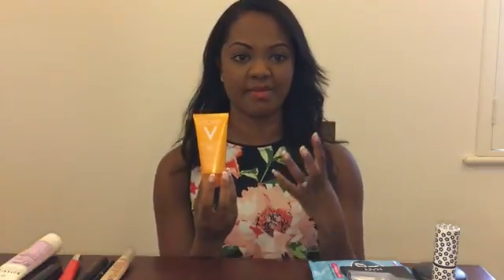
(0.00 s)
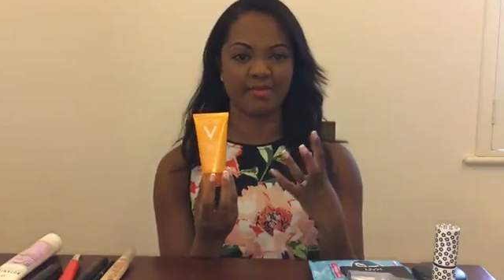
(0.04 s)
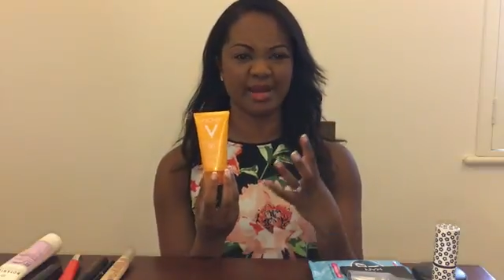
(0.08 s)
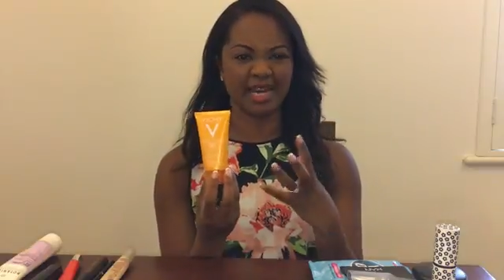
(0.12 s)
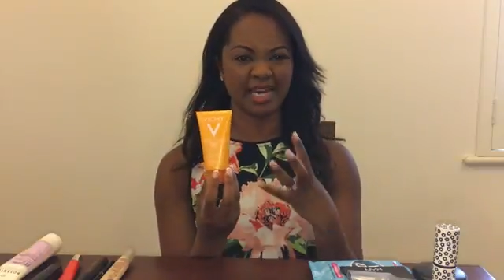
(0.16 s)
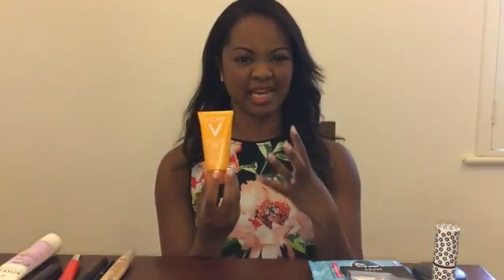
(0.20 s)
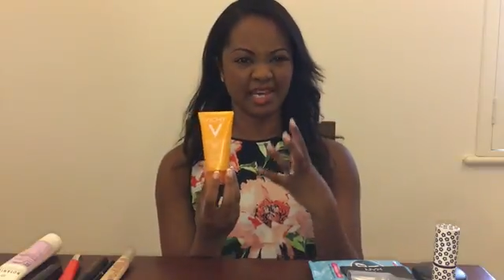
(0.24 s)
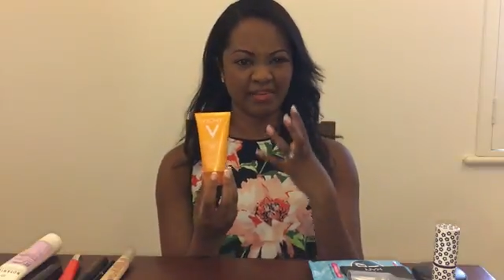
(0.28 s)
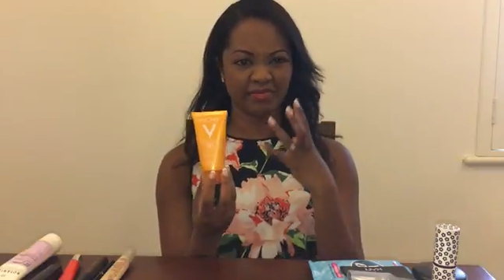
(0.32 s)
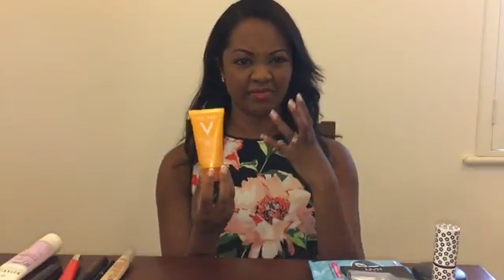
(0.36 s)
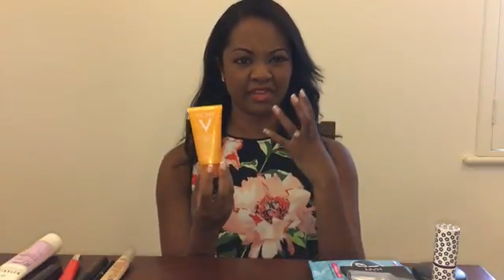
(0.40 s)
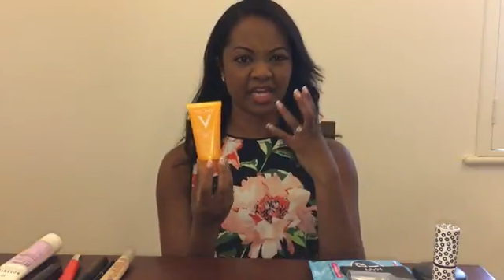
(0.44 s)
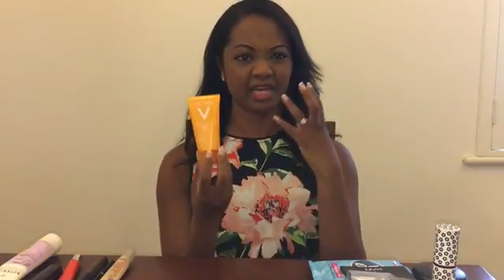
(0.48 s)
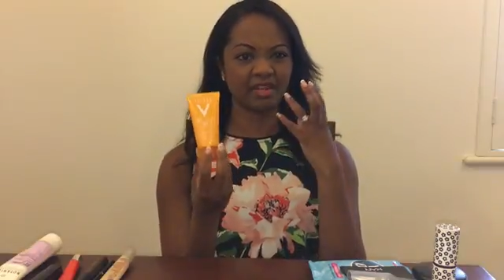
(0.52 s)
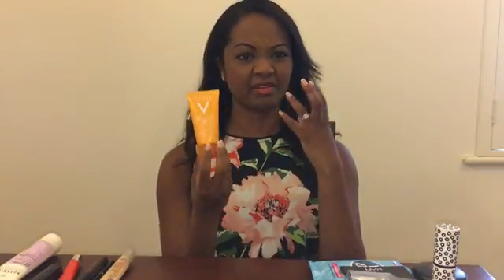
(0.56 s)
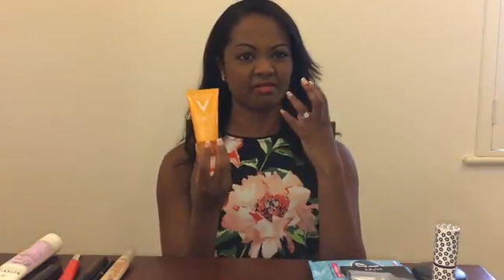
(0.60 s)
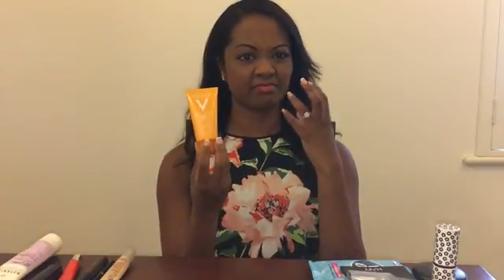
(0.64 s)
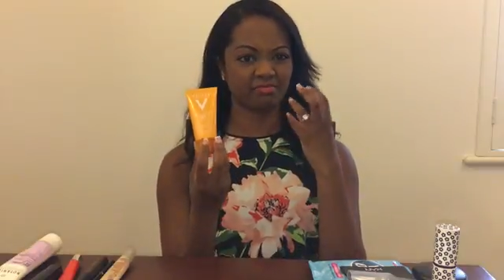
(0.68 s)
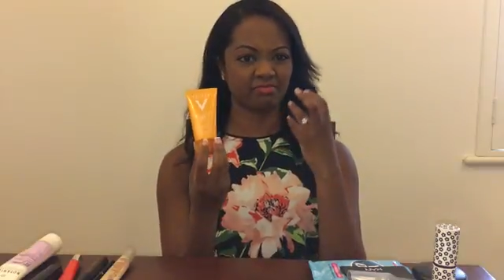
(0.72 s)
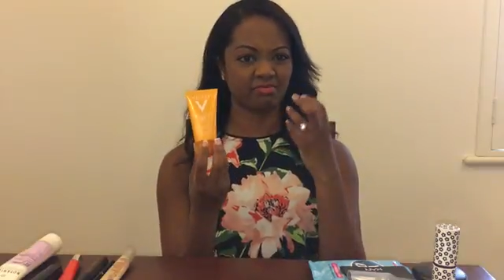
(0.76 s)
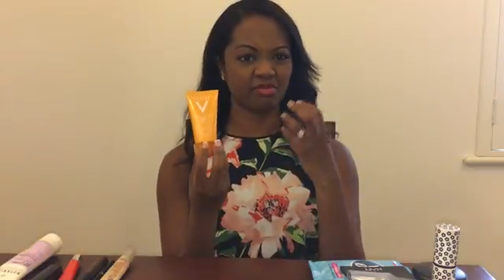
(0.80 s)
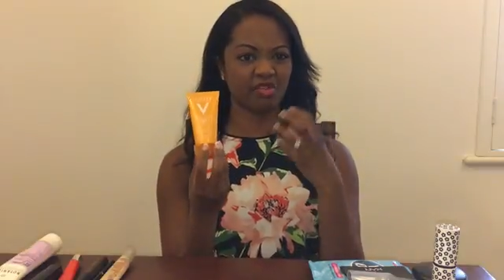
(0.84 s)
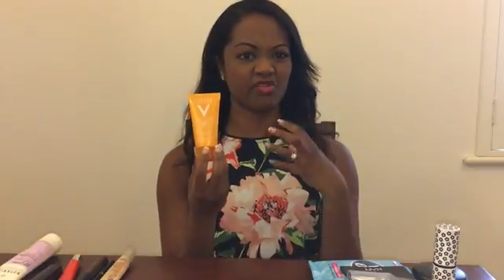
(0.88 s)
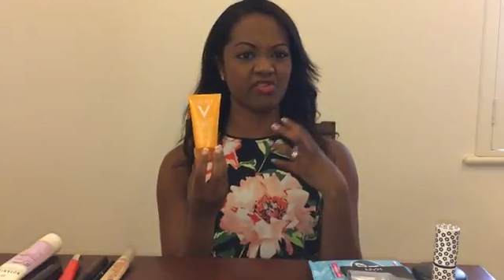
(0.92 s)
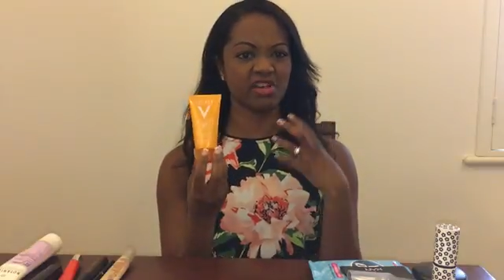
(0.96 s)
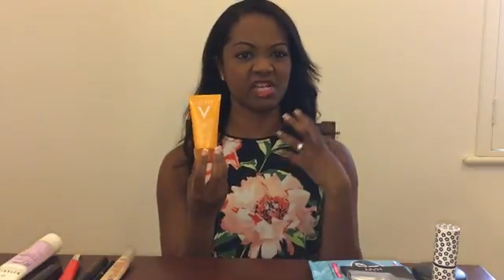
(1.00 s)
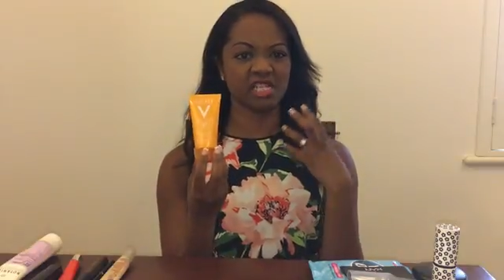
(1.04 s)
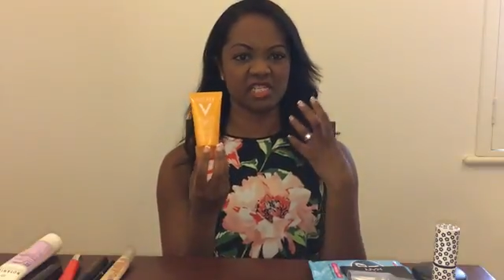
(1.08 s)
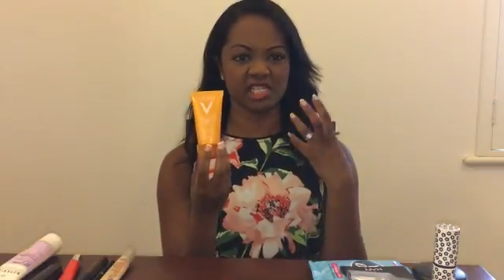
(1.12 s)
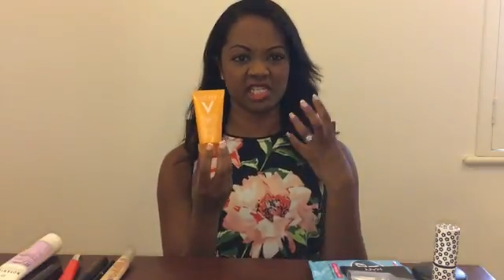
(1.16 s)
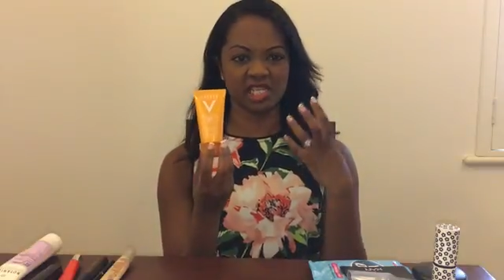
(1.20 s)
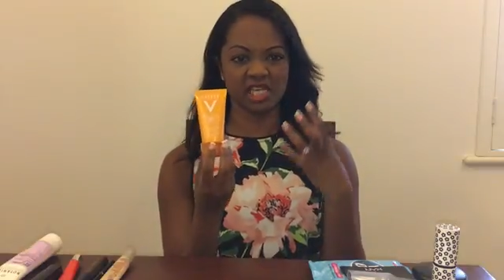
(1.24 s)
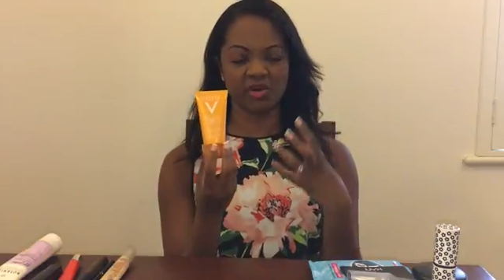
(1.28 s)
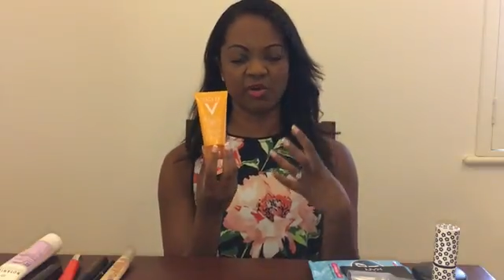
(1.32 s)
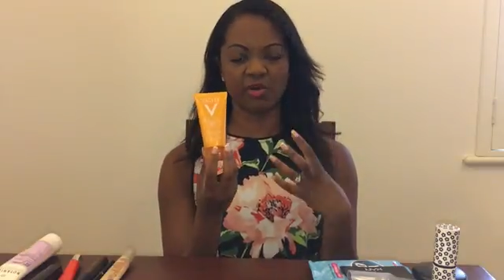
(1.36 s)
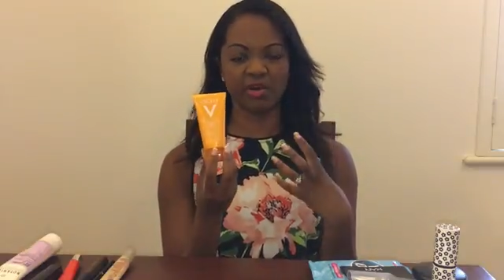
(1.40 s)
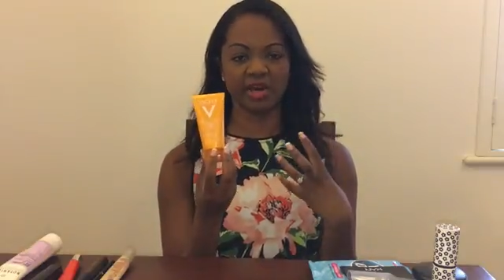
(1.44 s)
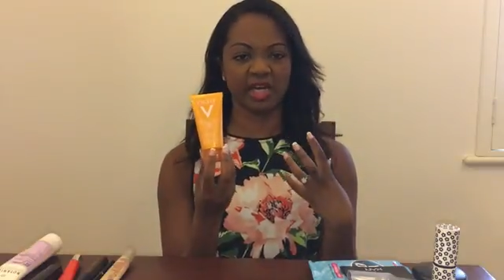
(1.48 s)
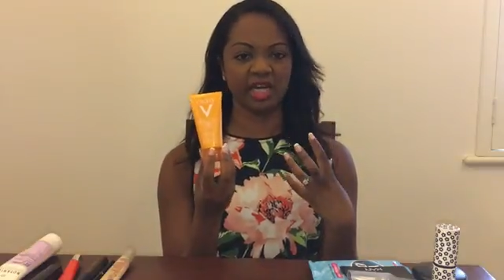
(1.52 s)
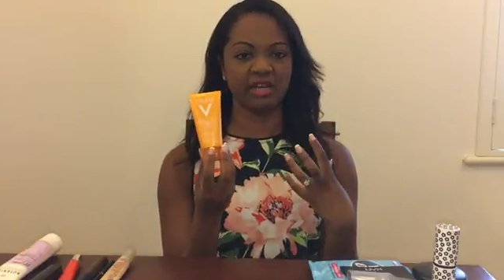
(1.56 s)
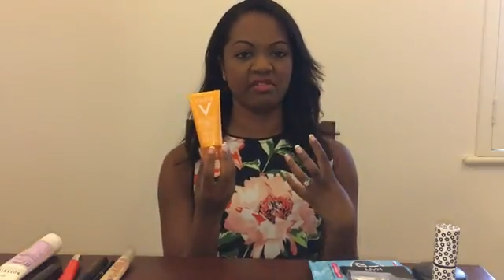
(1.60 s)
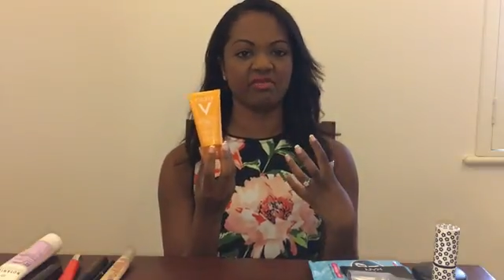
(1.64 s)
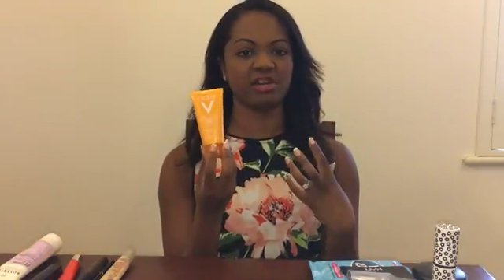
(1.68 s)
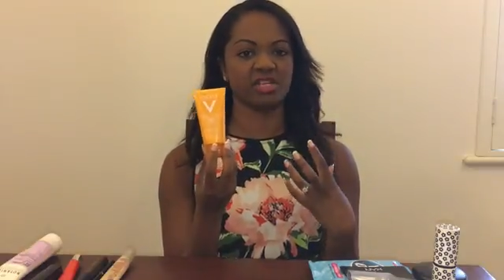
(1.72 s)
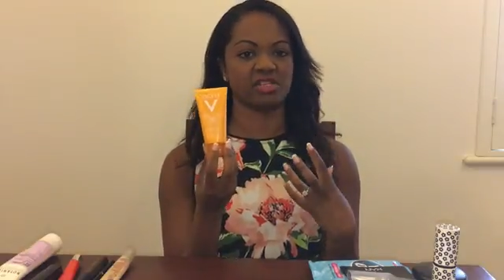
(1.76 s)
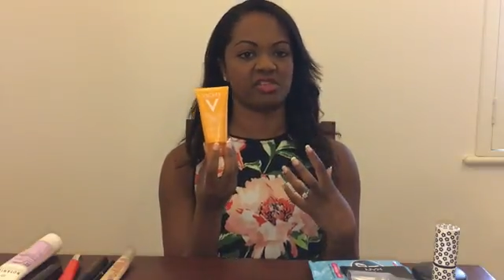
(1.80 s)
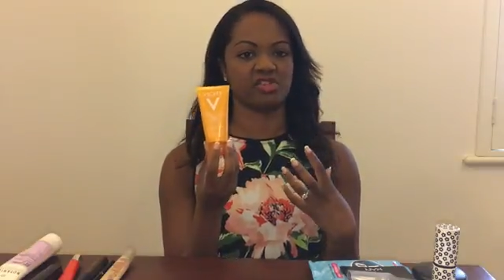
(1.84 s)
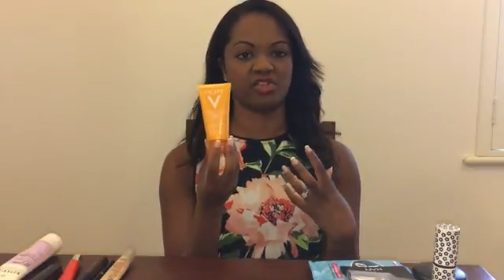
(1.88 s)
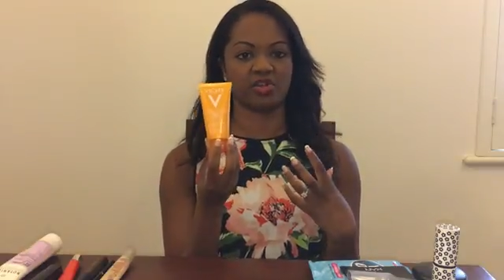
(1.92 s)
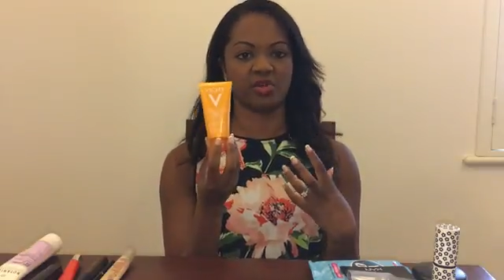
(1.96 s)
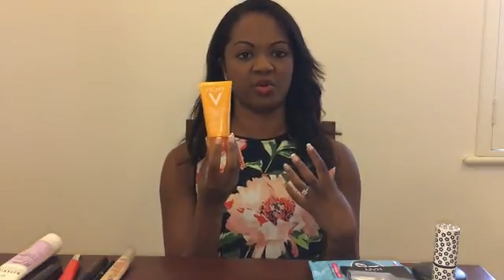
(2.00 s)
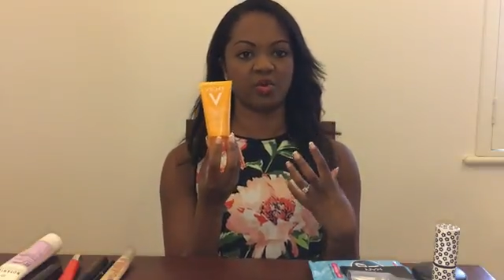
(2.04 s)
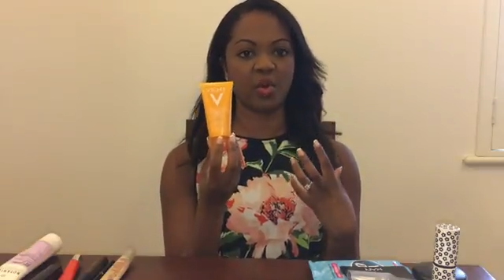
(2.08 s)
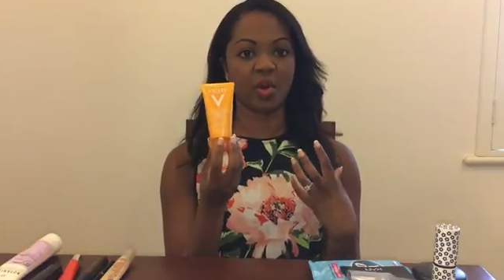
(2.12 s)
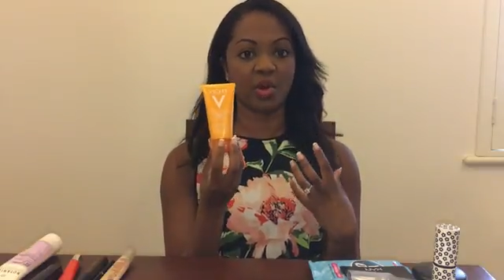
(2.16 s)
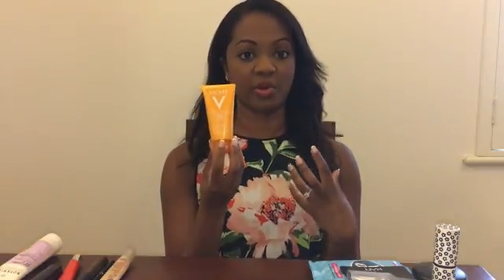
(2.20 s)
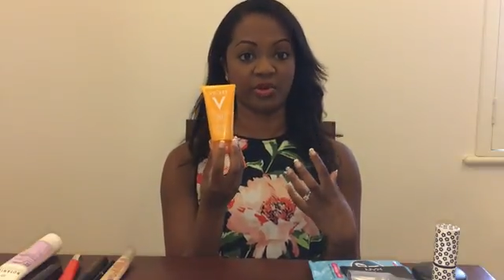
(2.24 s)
leave that greasy oily residue